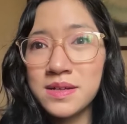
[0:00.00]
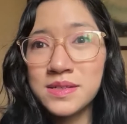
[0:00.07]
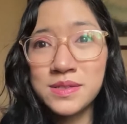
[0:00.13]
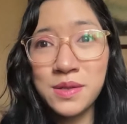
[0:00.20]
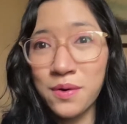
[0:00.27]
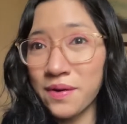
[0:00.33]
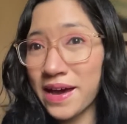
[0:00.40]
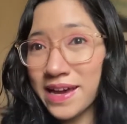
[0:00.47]

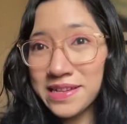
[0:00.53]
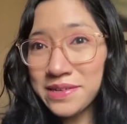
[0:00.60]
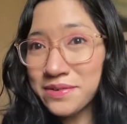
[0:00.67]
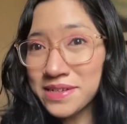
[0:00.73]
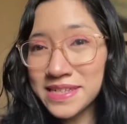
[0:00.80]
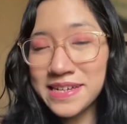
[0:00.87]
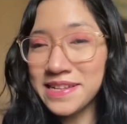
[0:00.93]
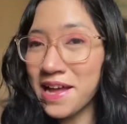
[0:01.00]
No,
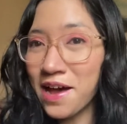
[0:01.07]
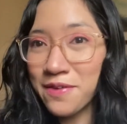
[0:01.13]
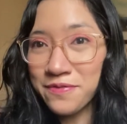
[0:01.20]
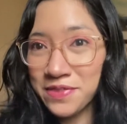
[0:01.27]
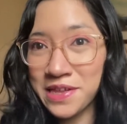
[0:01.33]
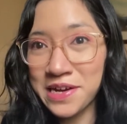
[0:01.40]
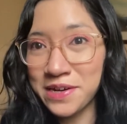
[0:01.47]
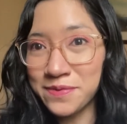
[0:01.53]
anyone can have
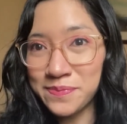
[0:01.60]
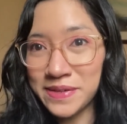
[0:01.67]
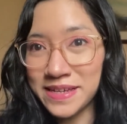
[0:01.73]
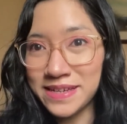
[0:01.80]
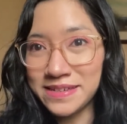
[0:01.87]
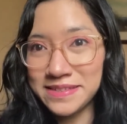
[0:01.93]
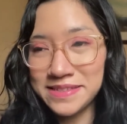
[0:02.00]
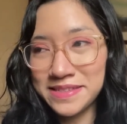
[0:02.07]

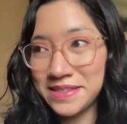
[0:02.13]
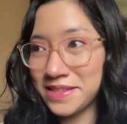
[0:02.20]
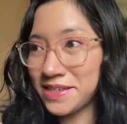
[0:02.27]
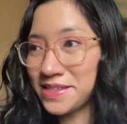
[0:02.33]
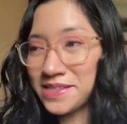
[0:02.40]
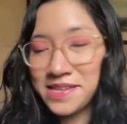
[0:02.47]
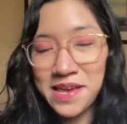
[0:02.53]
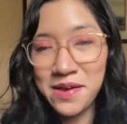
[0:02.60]
therapy the
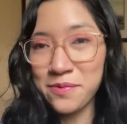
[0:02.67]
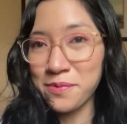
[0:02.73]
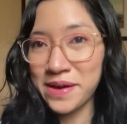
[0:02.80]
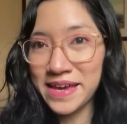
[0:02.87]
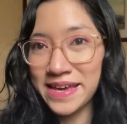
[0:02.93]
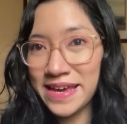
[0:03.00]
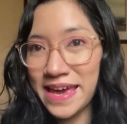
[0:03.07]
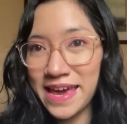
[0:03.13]
same
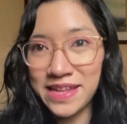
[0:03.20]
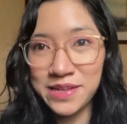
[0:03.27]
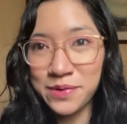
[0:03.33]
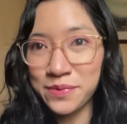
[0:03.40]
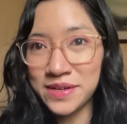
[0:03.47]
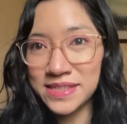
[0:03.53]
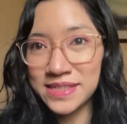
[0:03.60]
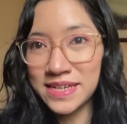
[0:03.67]
way
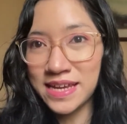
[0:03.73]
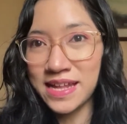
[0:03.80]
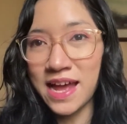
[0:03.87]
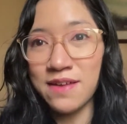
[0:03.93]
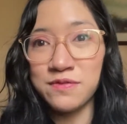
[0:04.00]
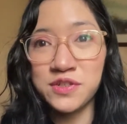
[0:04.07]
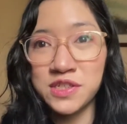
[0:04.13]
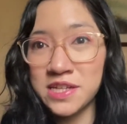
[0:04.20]
anyone can
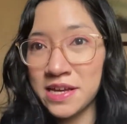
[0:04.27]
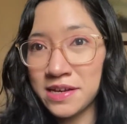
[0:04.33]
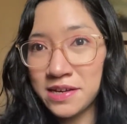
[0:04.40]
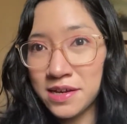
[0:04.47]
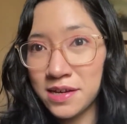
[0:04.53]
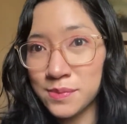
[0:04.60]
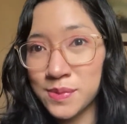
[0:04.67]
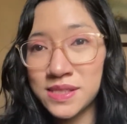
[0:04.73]
have
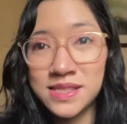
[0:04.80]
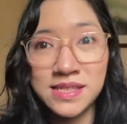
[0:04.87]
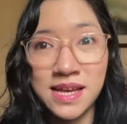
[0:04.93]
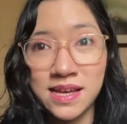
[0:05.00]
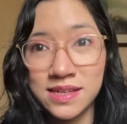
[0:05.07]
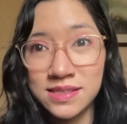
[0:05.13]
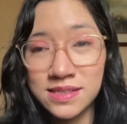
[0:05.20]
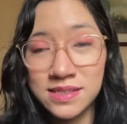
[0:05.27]
checkups,
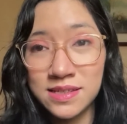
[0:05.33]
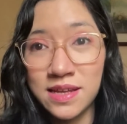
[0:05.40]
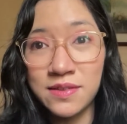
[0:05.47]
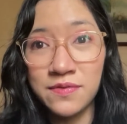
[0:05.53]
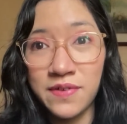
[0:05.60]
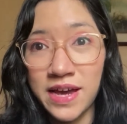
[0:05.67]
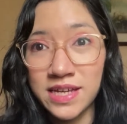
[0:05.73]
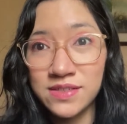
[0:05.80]
tests,
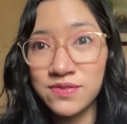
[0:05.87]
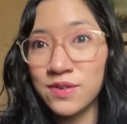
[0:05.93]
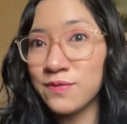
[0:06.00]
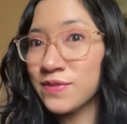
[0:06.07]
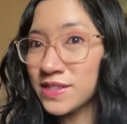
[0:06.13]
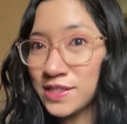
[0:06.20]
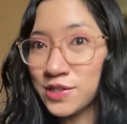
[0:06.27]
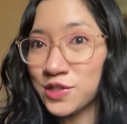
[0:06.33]
advice from
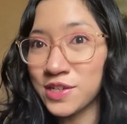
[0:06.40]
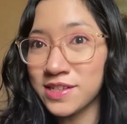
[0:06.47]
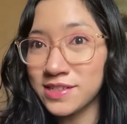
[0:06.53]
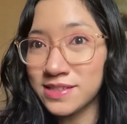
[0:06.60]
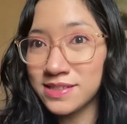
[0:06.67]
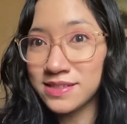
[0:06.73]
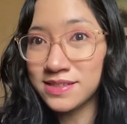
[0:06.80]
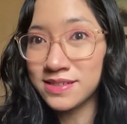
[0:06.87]
physicians.